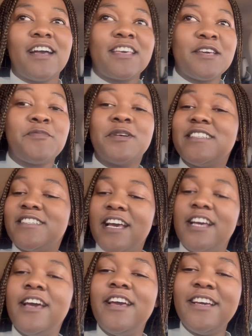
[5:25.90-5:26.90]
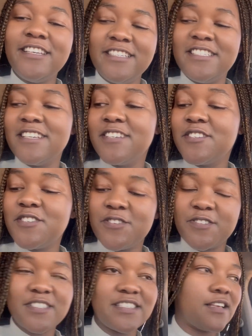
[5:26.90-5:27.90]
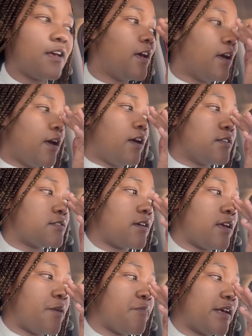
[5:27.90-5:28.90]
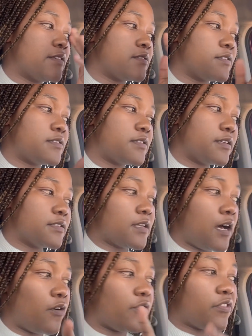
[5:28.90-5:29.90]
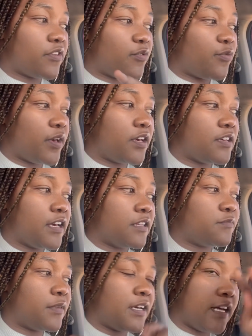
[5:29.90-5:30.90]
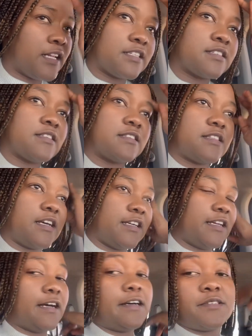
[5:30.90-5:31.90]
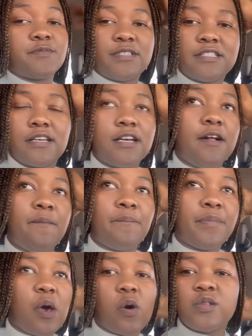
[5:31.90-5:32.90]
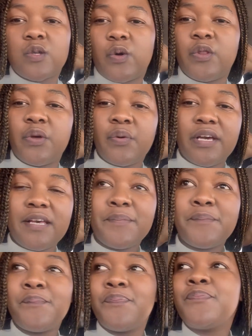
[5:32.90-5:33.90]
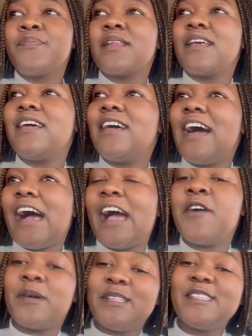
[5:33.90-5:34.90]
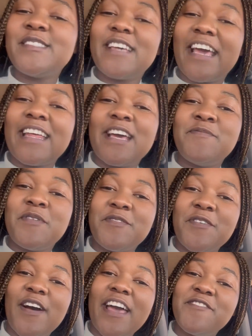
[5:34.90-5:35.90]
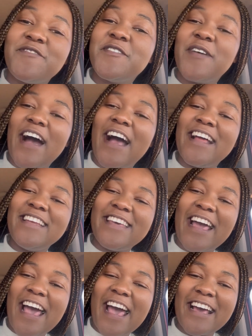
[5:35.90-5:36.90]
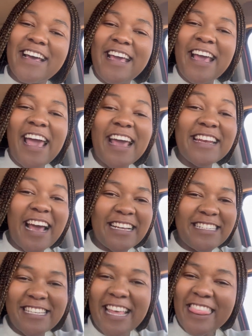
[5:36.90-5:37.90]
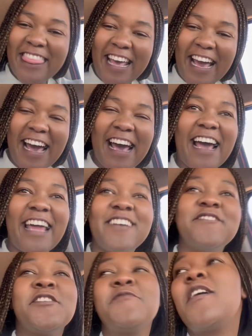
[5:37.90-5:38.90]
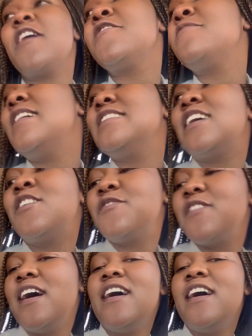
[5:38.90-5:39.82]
keep on changing shoes. So yeah, my sisters are on their way, and my elder sister and her husband, they're also on their way. I wanted to get here before everyone. Yeah, and I did that. I'm so proud of myself.